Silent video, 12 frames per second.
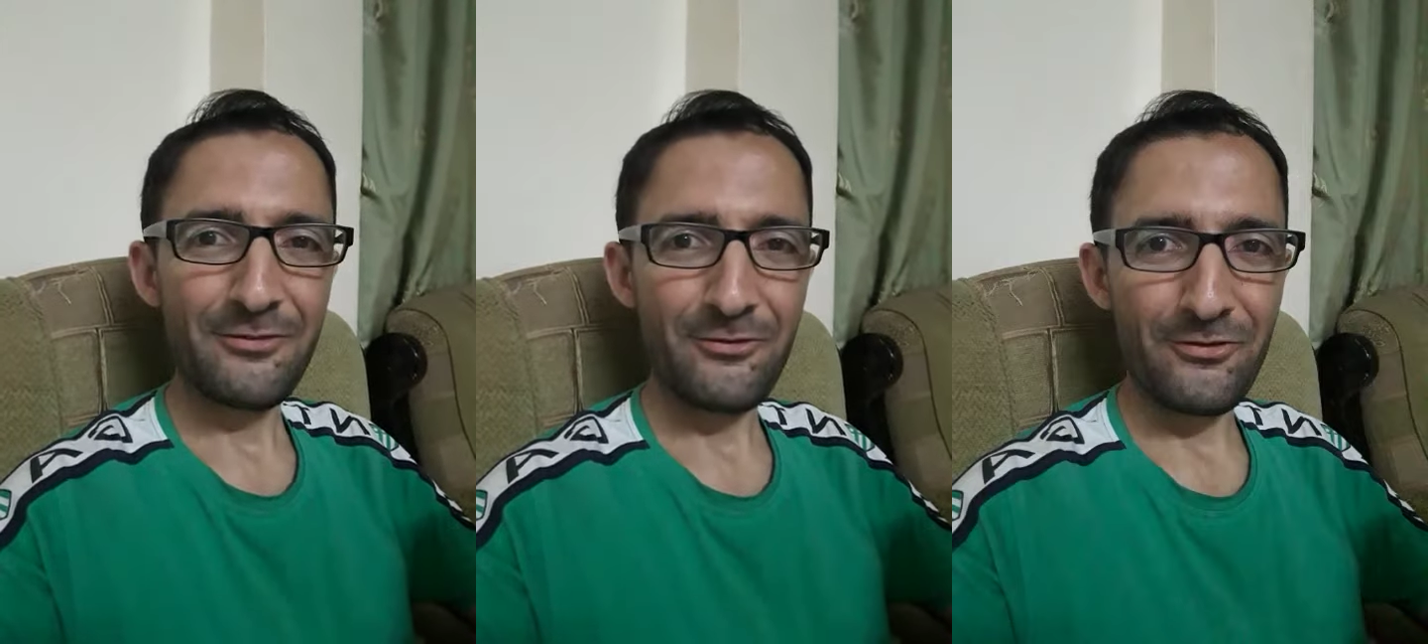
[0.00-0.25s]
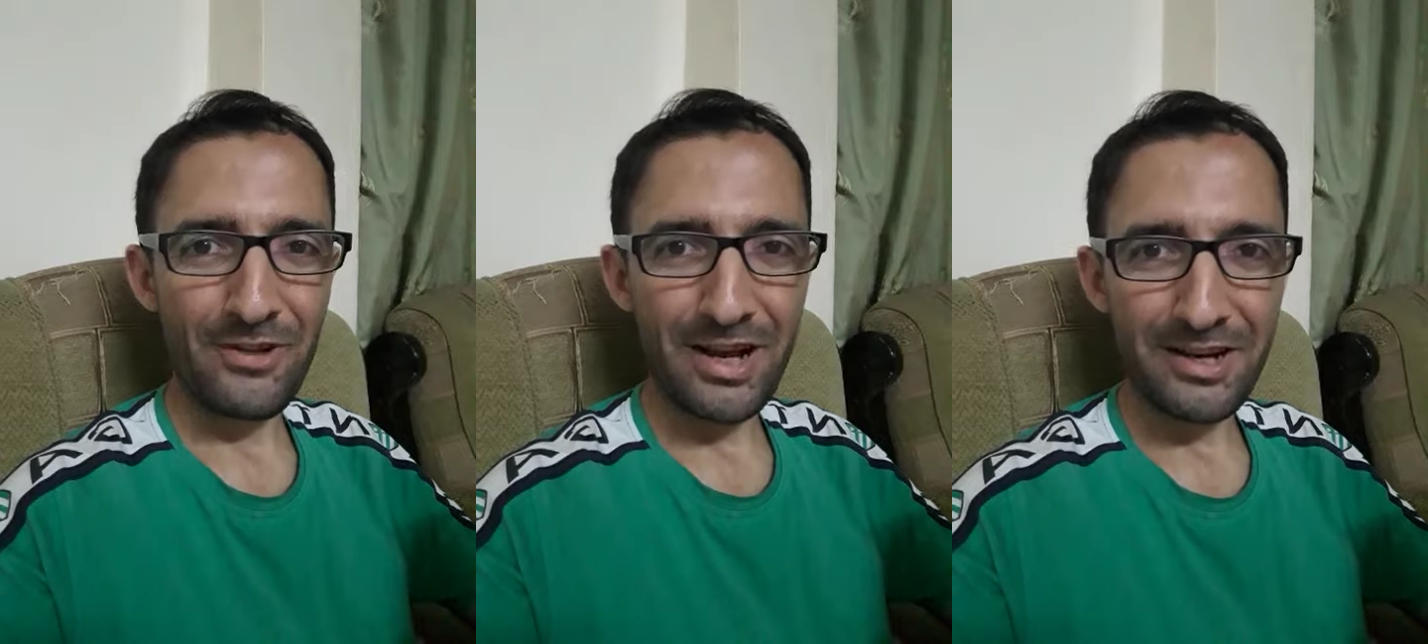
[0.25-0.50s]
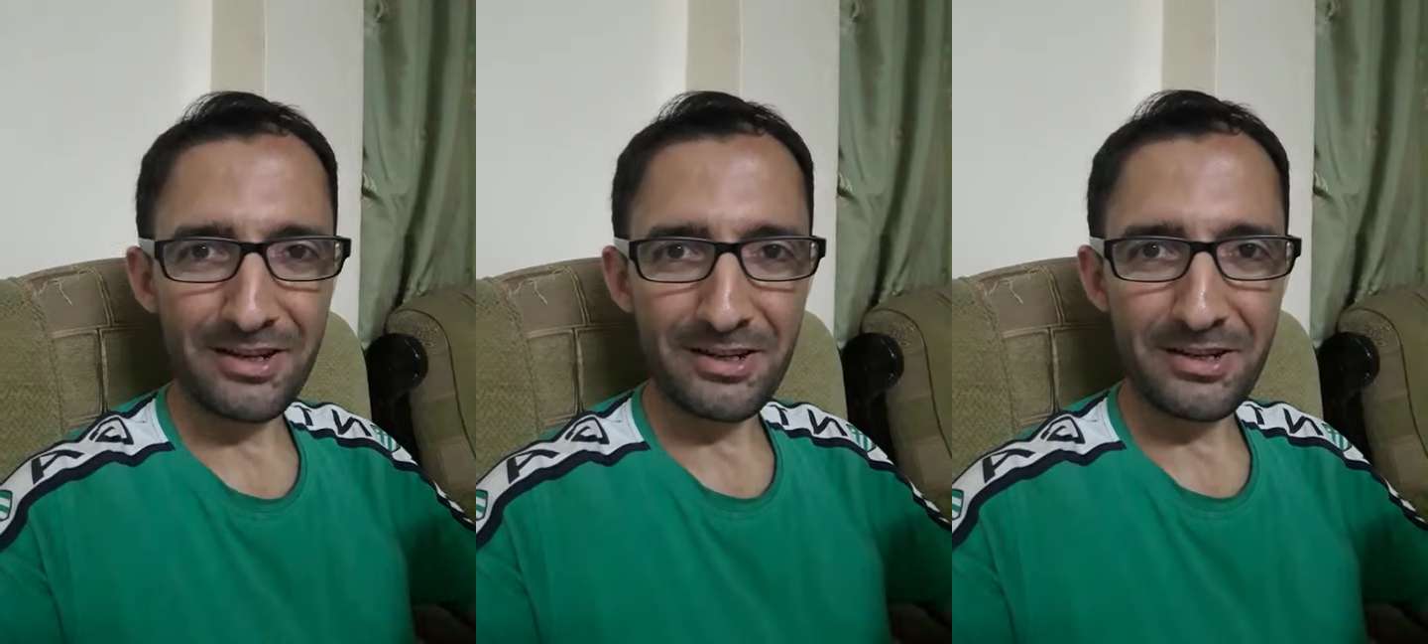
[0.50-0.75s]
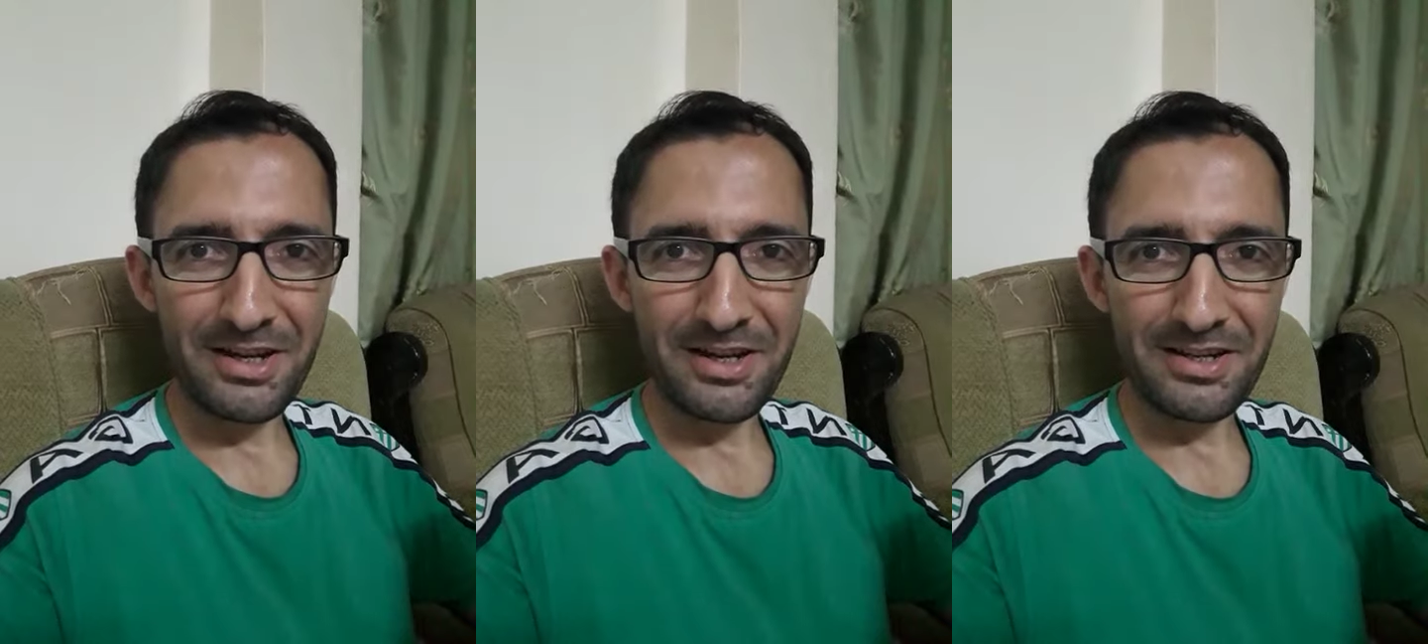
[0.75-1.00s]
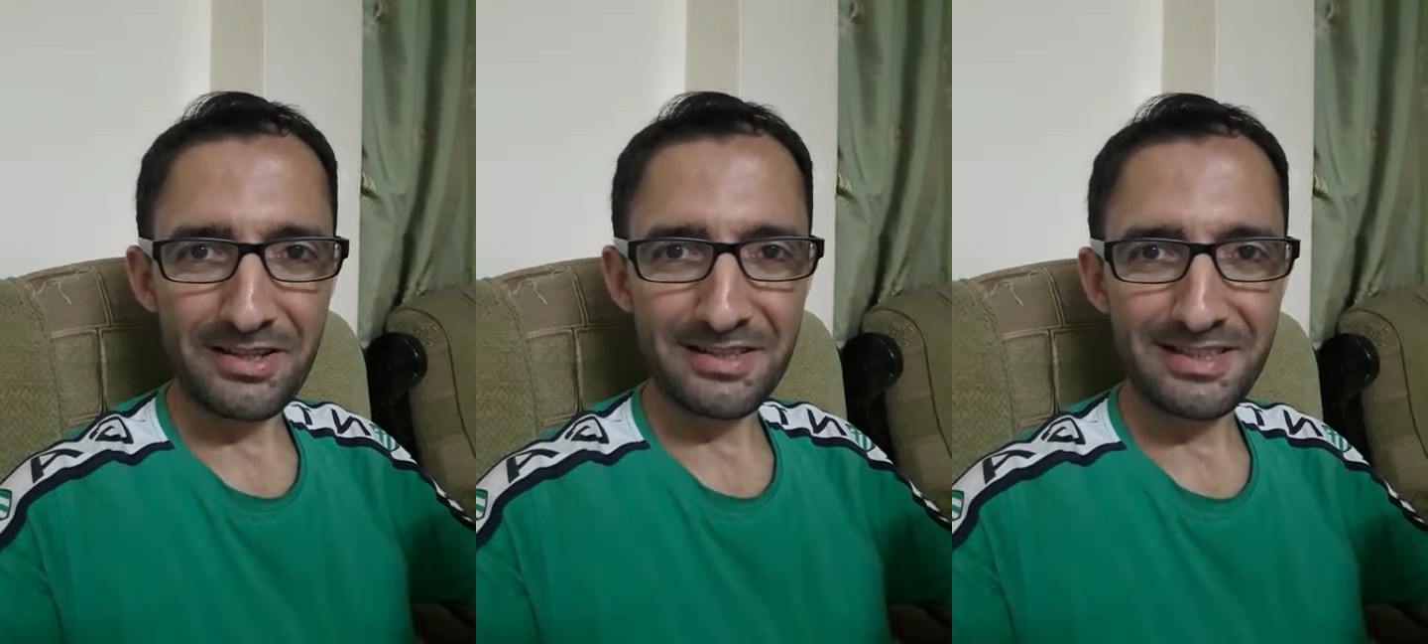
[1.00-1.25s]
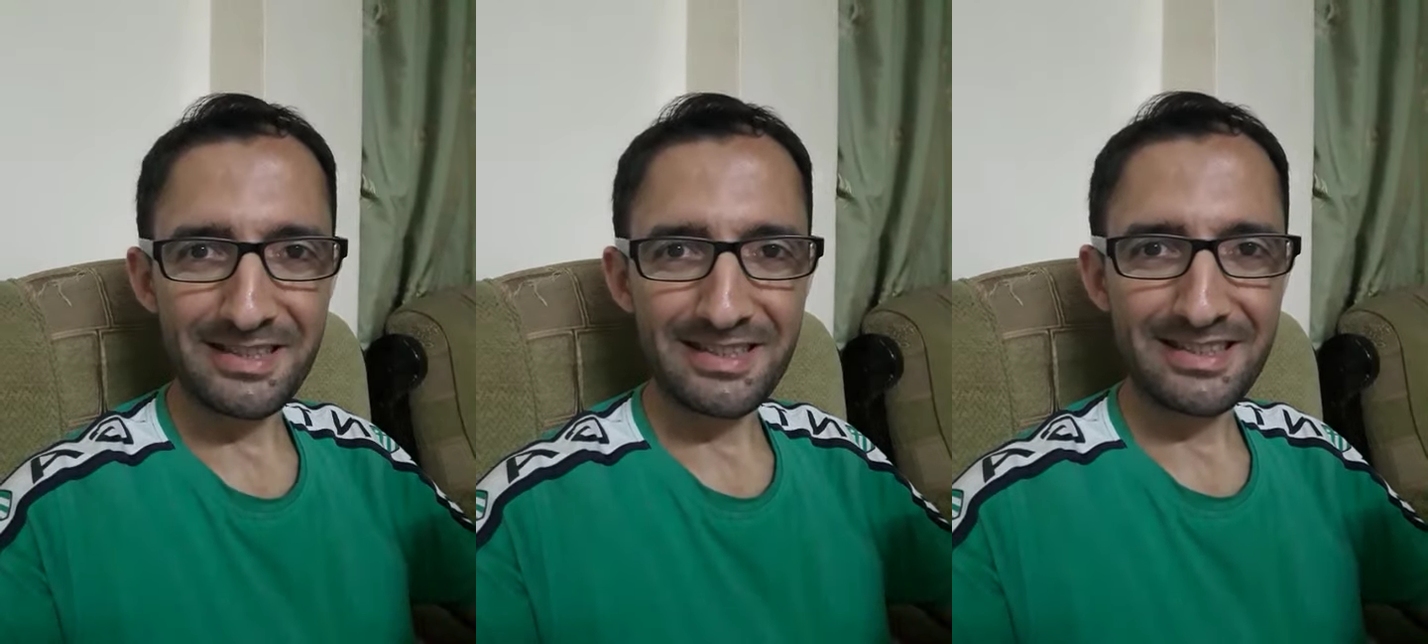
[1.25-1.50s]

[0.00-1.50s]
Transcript: Very good.